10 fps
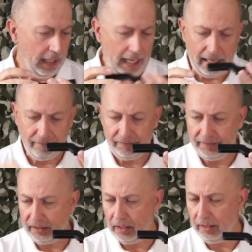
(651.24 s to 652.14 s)

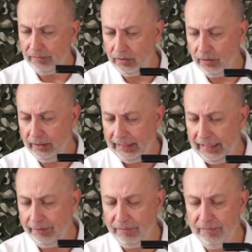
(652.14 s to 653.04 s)
everything that I've got
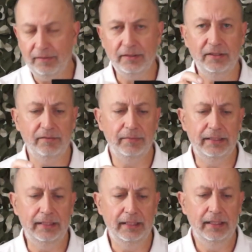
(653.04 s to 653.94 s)
here in front of
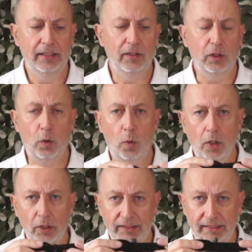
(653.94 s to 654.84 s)
me, the
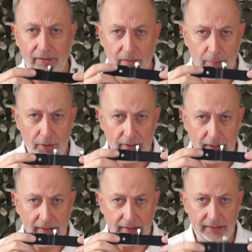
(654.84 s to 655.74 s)
quality of the
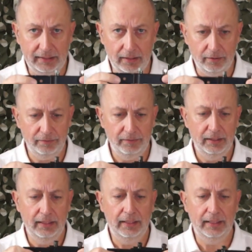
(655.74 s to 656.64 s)
product itself
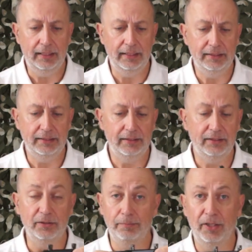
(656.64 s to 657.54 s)
is
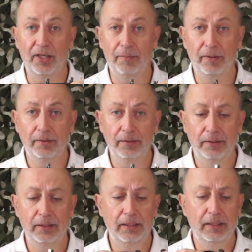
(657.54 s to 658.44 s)
superb.
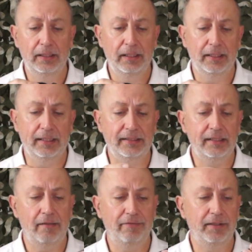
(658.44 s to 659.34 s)
There's
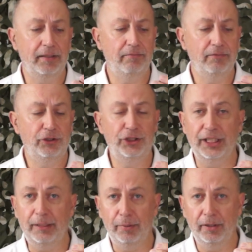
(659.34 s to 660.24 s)
nothing
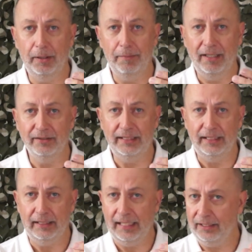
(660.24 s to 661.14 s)
cheap about it
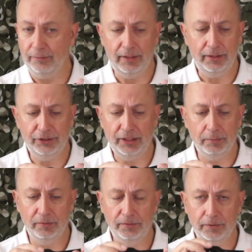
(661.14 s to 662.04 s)
in any way,
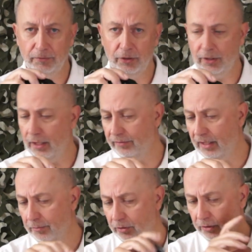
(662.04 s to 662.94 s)
shape or form, not that I've
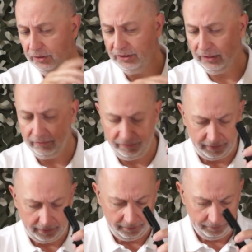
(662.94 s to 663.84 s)
come across so
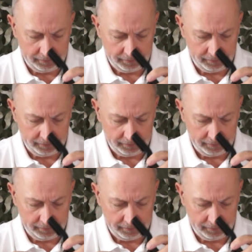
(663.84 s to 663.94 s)
far.